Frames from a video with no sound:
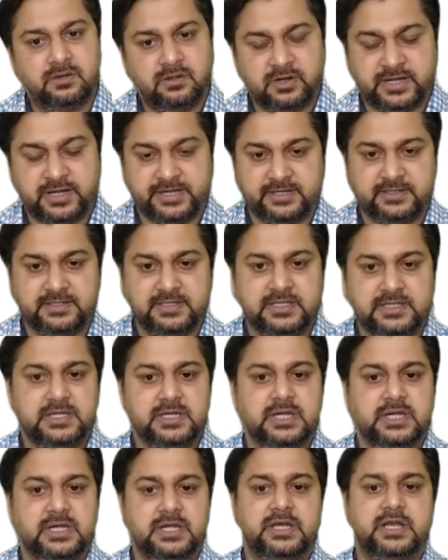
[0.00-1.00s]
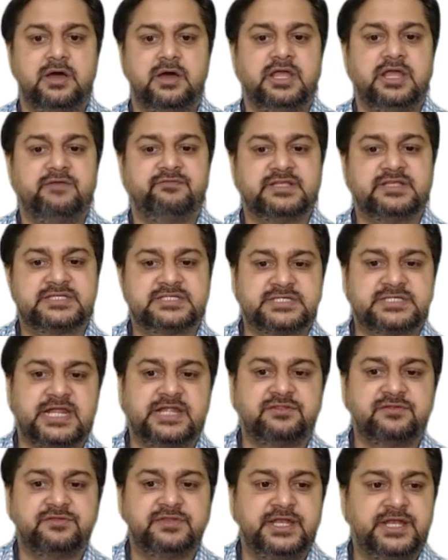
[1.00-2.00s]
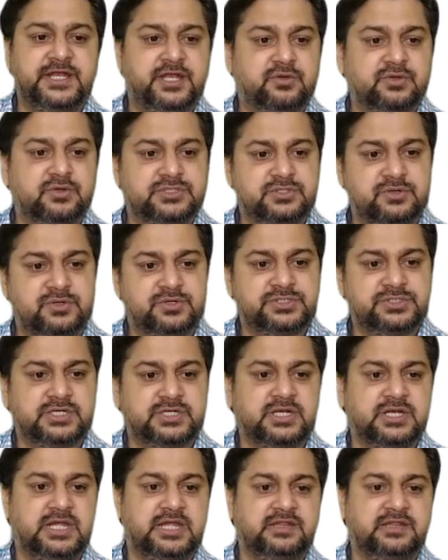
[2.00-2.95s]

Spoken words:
Okay. Now, if the strength of the indigo solution